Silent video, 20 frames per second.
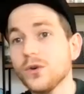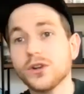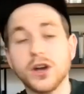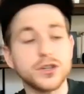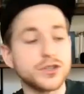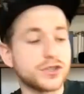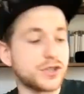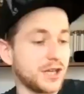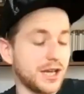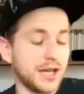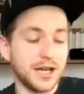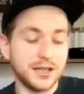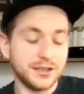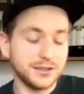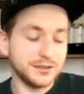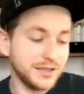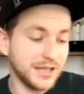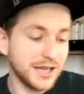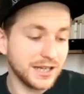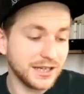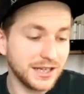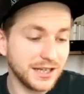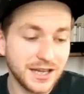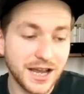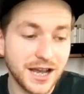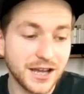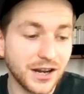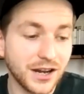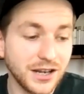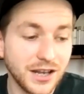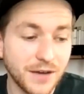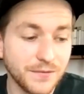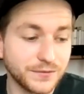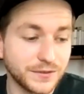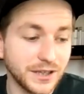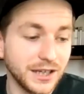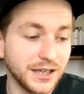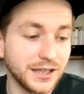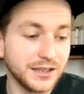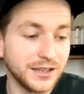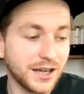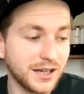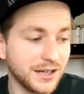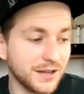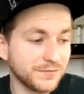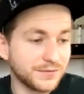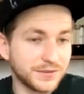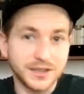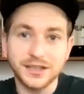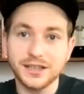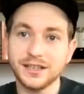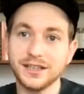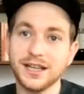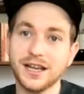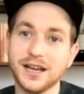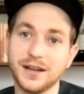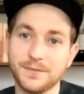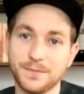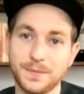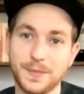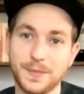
God, yeah. yeah. yeah, and I loved it. I loved it. Yeah.